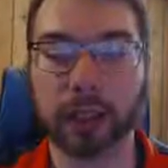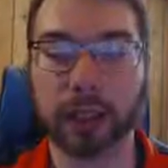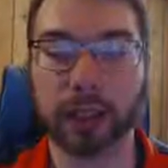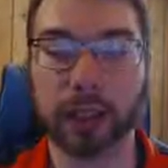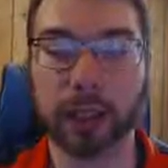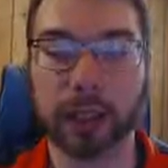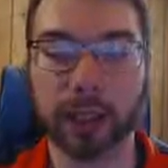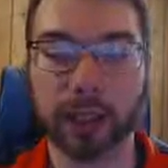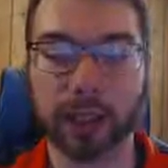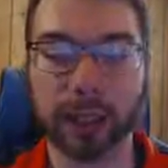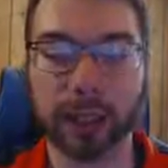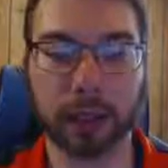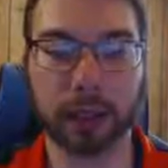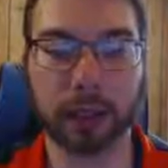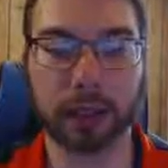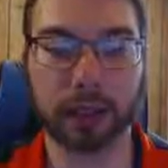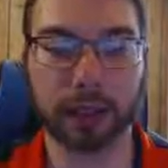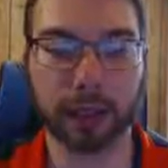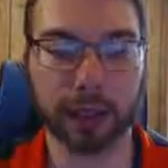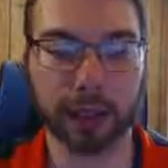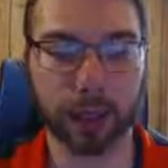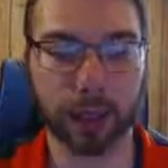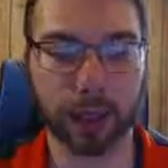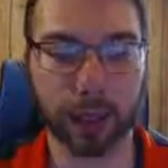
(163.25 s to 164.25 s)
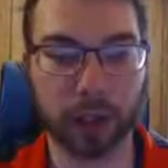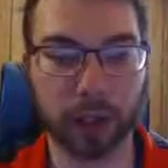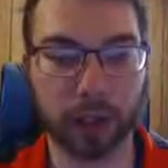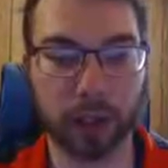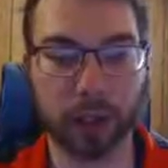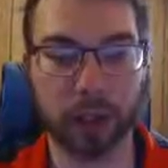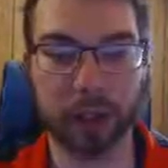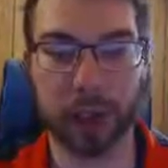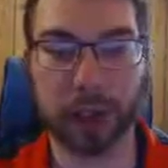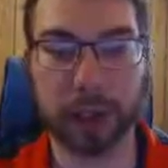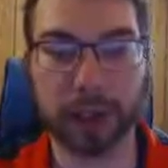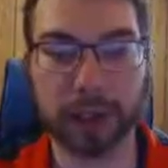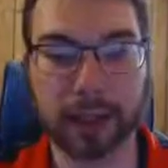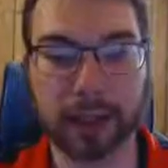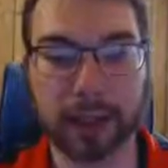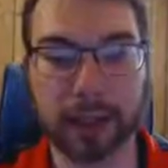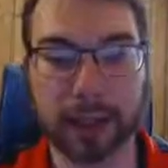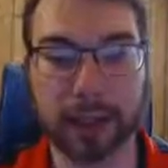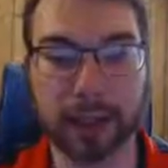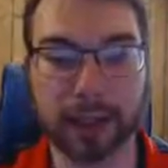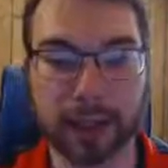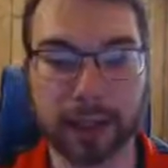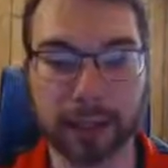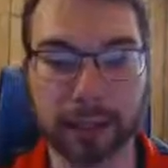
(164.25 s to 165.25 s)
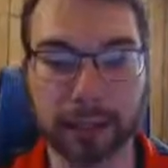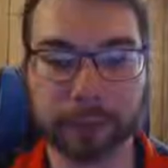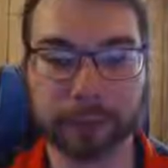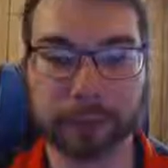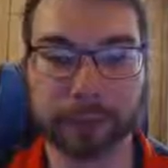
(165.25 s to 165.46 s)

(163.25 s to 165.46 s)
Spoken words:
a larger deck size.